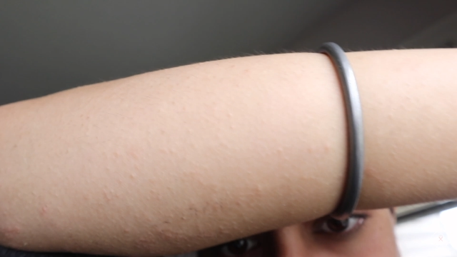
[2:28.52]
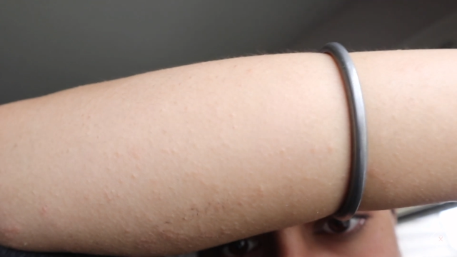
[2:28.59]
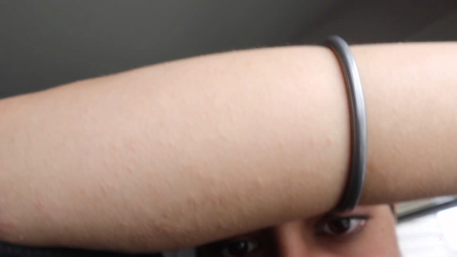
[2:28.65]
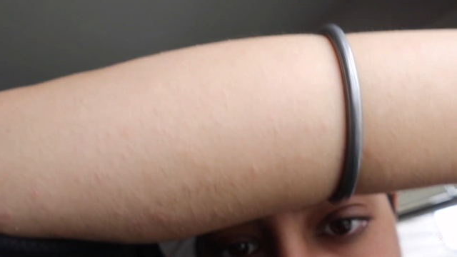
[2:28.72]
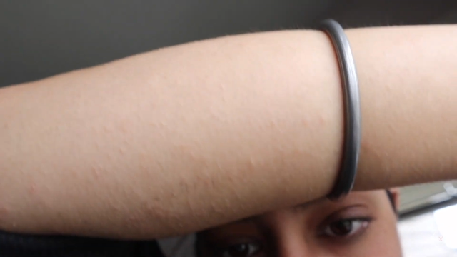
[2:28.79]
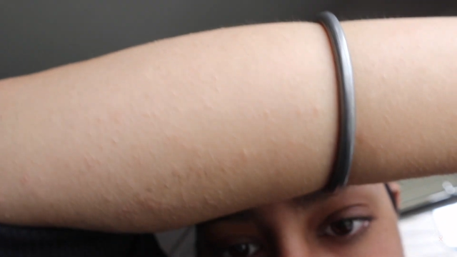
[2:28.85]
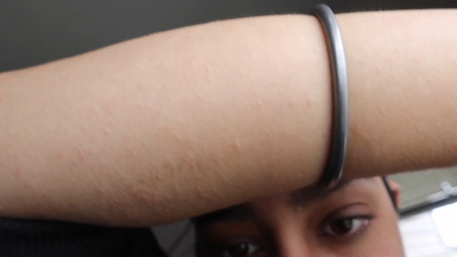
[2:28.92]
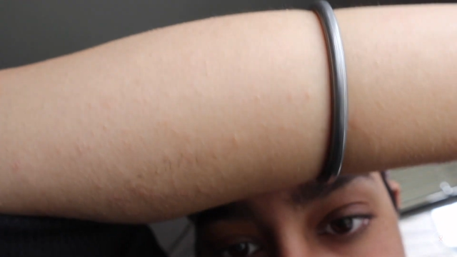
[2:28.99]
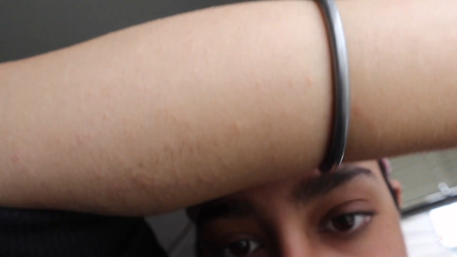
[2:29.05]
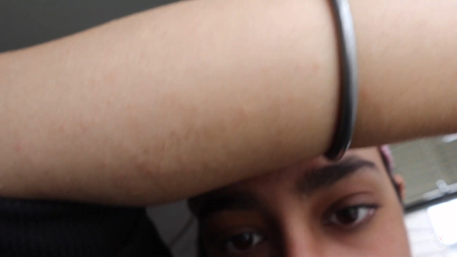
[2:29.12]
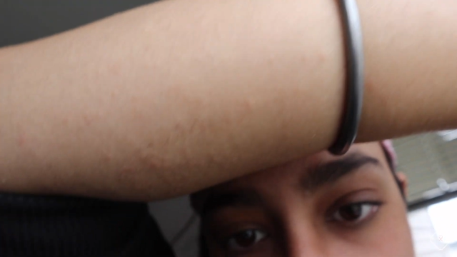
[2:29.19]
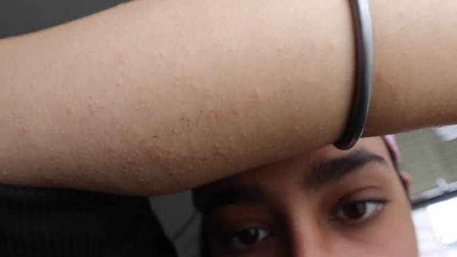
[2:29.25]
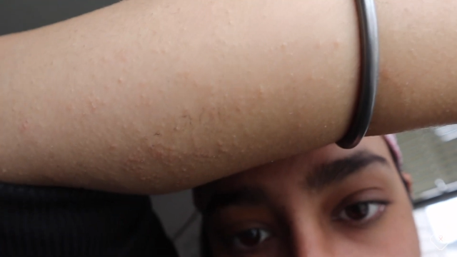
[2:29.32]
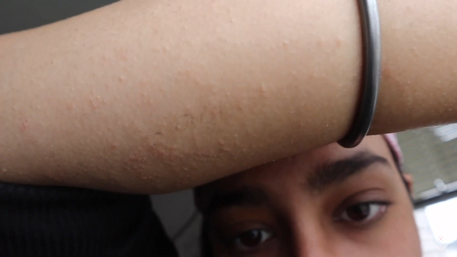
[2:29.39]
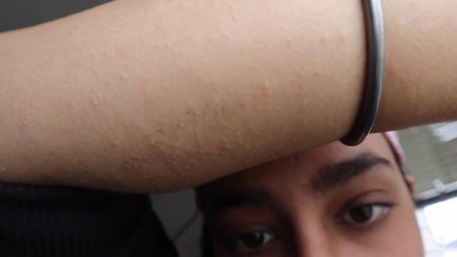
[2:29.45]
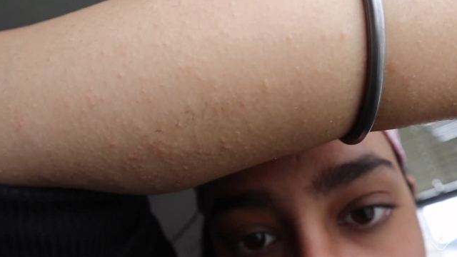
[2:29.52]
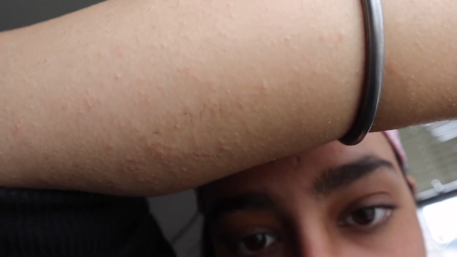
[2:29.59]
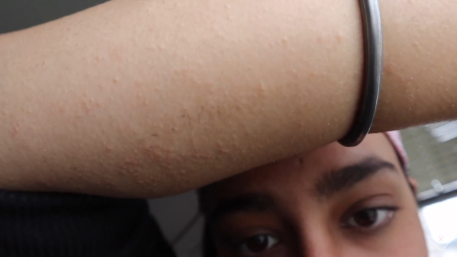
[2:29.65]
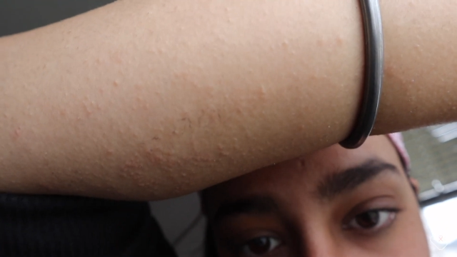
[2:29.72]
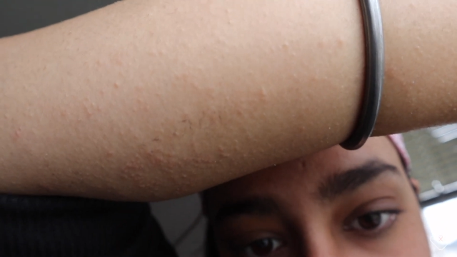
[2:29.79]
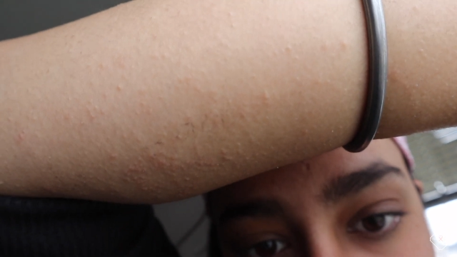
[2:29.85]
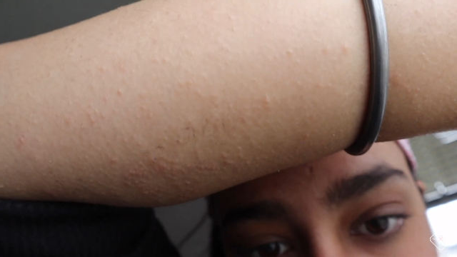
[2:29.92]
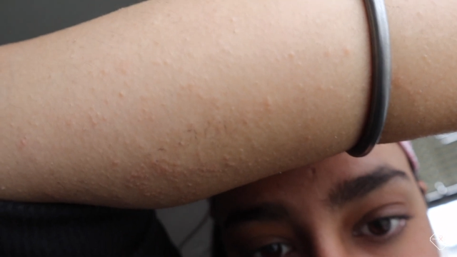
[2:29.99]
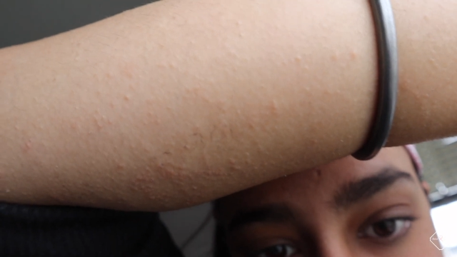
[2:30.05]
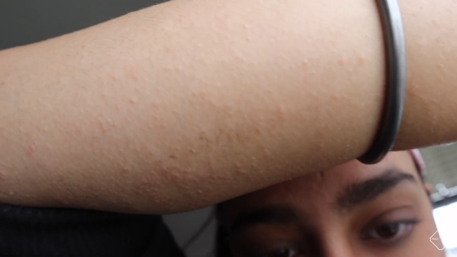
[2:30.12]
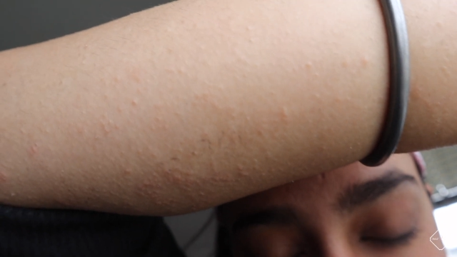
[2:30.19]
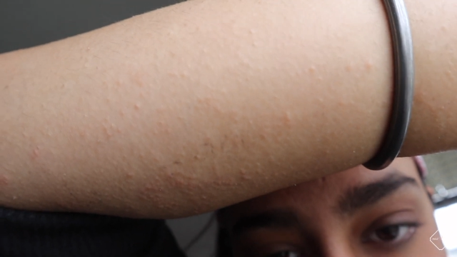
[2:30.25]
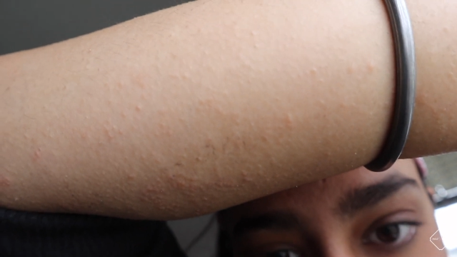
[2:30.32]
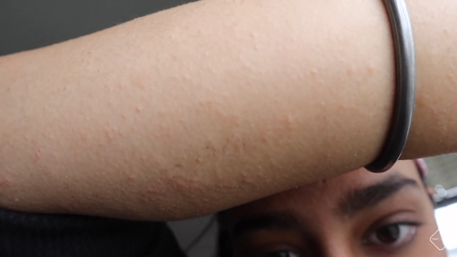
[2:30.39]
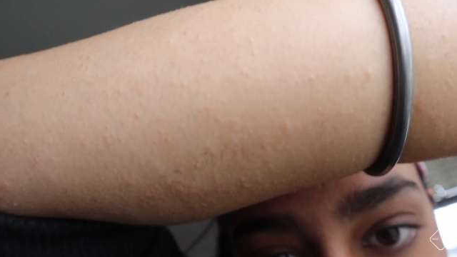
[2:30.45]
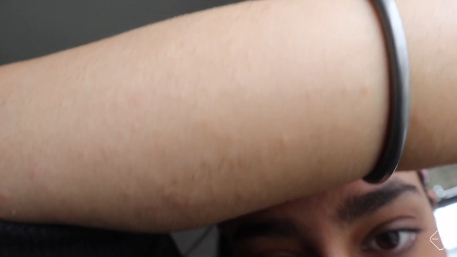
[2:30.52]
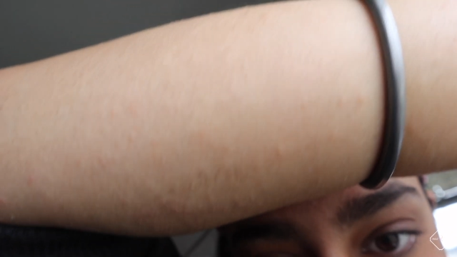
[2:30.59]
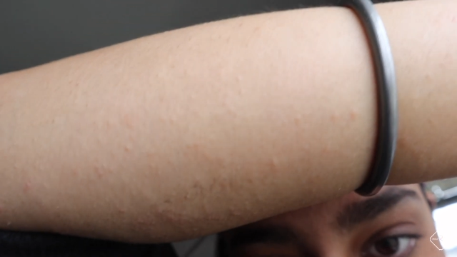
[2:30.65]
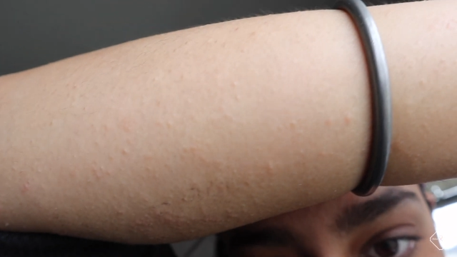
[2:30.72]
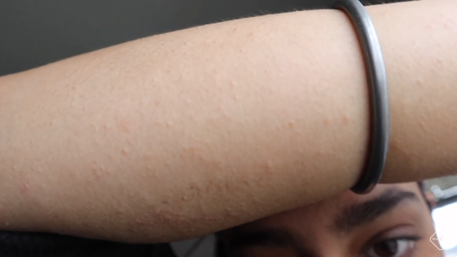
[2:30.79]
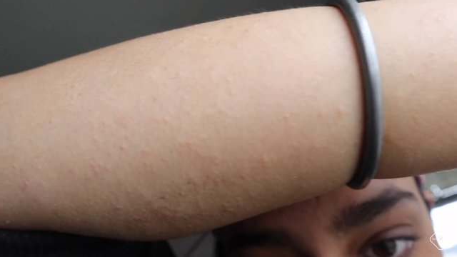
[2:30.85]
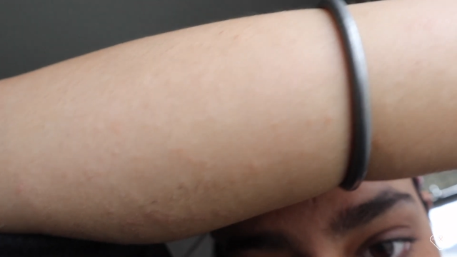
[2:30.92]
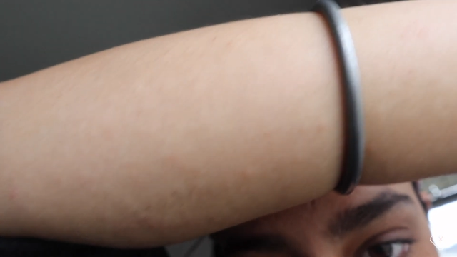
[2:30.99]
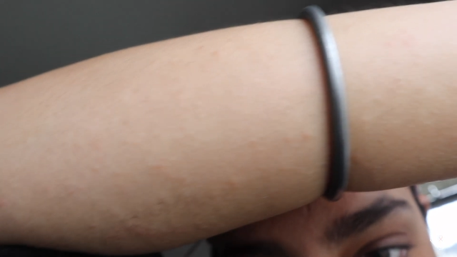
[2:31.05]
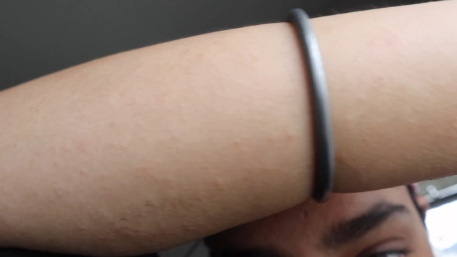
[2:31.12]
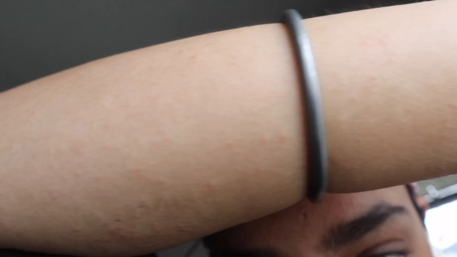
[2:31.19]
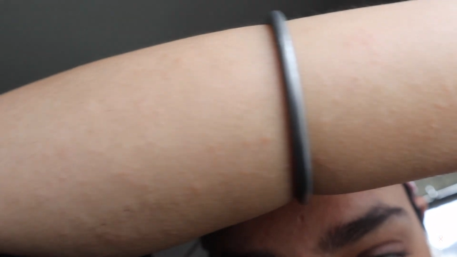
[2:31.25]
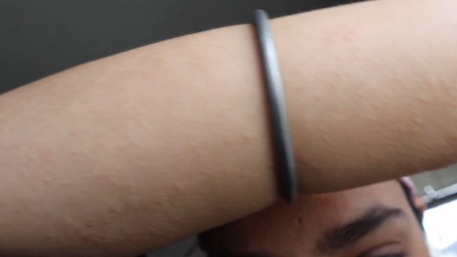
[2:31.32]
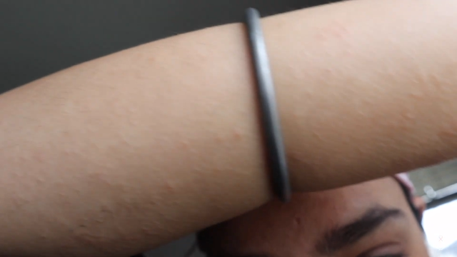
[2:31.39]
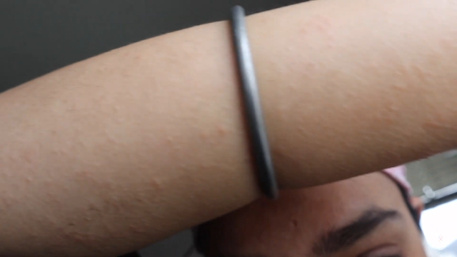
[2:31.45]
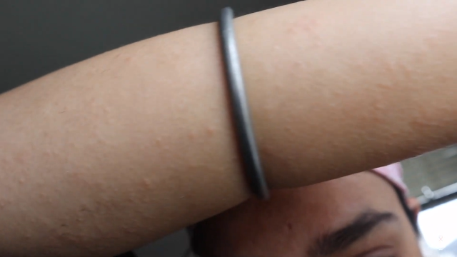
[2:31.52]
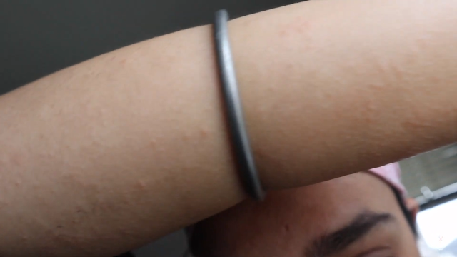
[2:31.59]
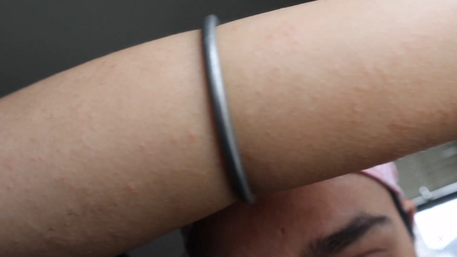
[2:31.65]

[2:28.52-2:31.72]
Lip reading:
Nobody's mouth can be seen.